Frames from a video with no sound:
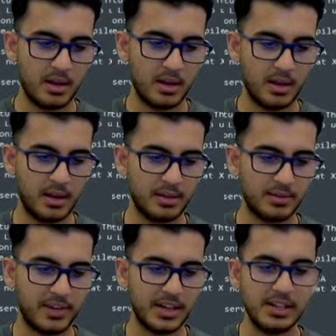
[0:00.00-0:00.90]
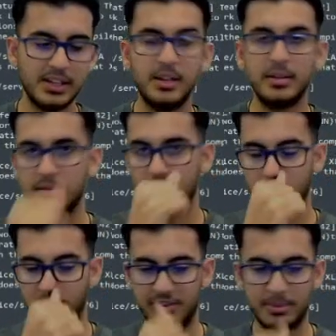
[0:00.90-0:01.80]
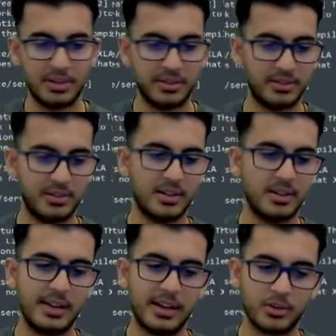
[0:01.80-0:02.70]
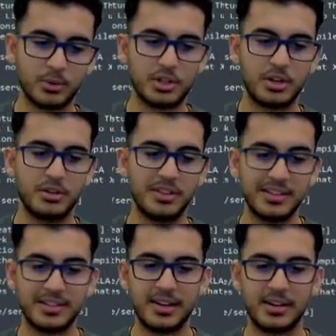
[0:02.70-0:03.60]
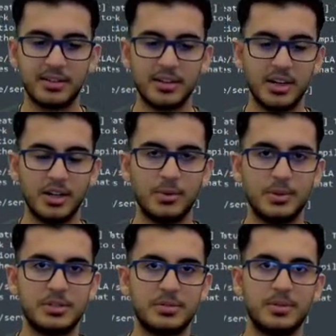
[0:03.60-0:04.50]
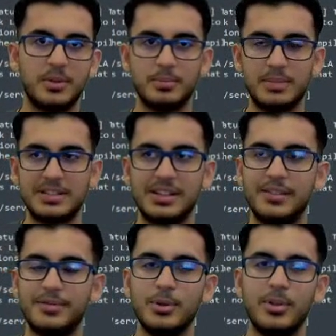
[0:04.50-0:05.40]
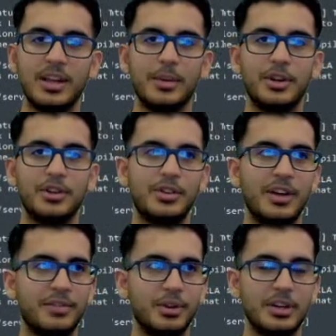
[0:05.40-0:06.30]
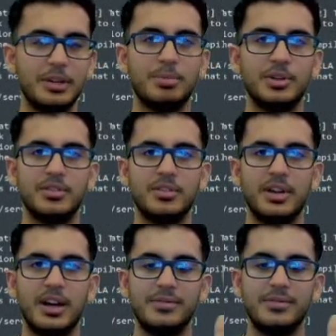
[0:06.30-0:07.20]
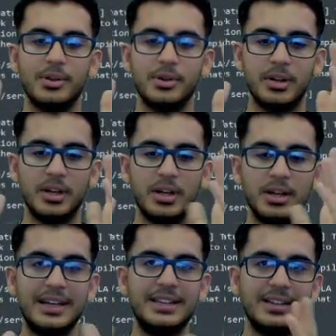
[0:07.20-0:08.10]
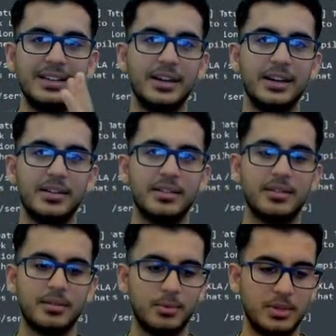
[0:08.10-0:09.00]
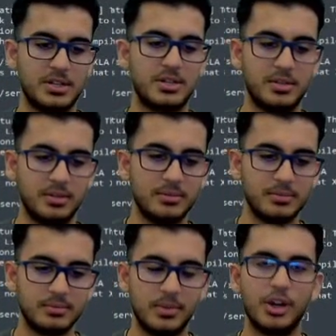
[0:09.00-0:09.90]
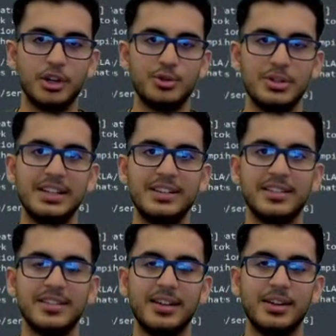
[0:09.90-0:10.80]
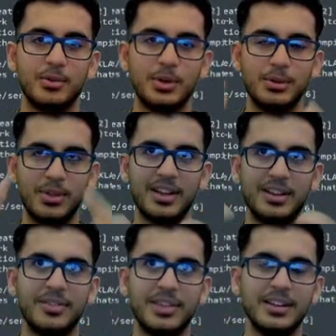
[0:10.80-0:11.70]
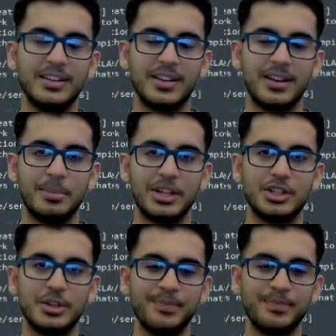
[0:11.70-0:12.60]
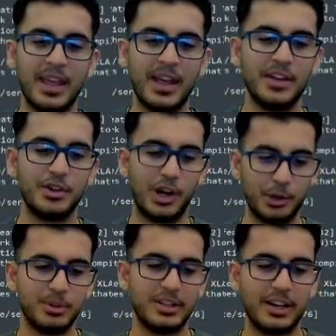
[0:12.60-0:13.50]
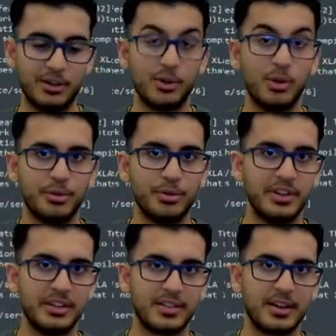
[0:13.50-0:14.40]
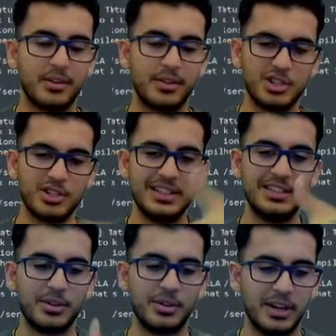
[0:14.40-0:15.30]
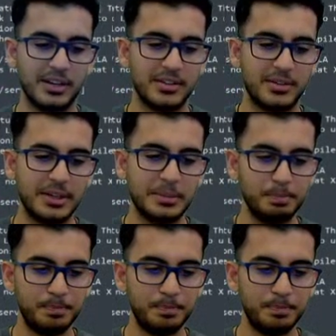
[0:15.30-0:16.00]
And finally, our simplest layers, which are dense layers, which basically, if you think about it, you have your inputs, you have your hidden layers, which are usually dense layers when you think of the entire picture, and your output layer is also a dense layer. They're just interconnected, right?